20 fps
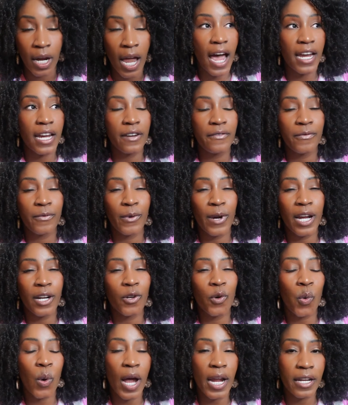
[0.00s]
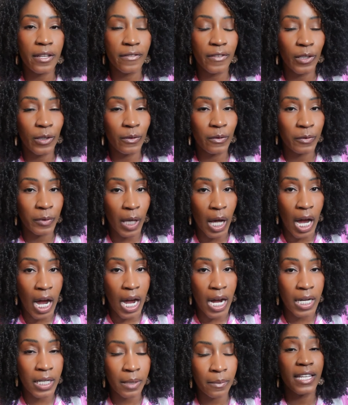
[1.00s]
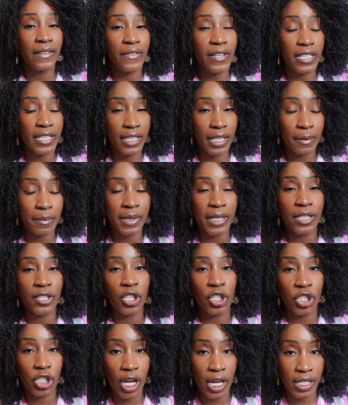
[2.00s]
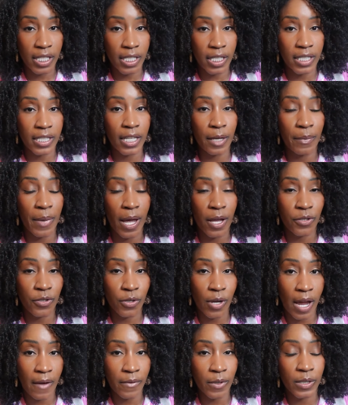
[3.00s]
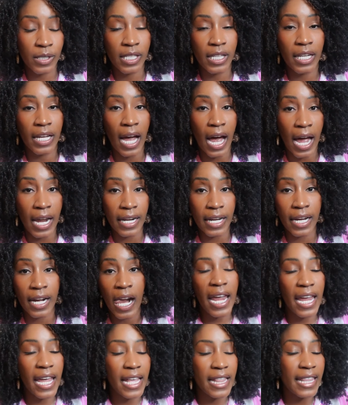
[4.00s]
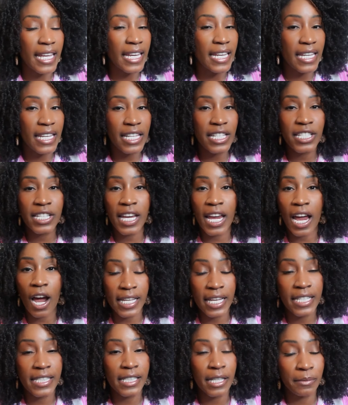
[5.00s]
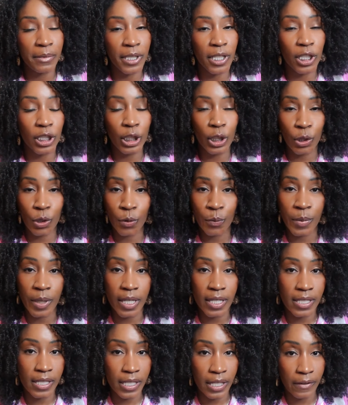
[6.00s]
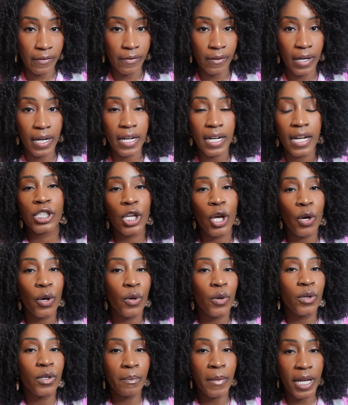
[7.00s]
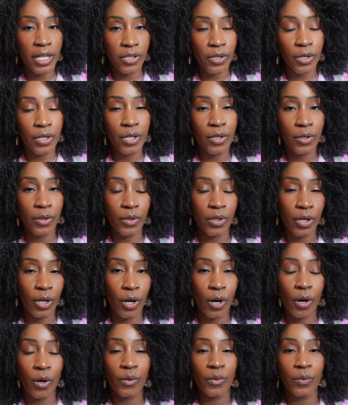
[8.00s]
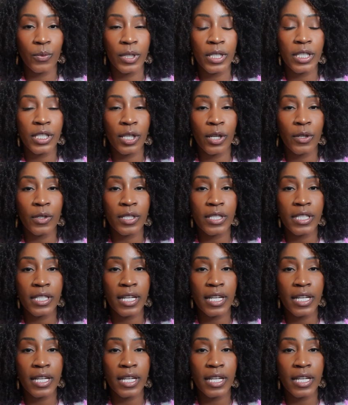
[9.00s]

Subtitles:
I have read quite a few vlogs giving tips and suggestions about travel to Ghana, and they each say something a little bit different. So make sure you do your own research.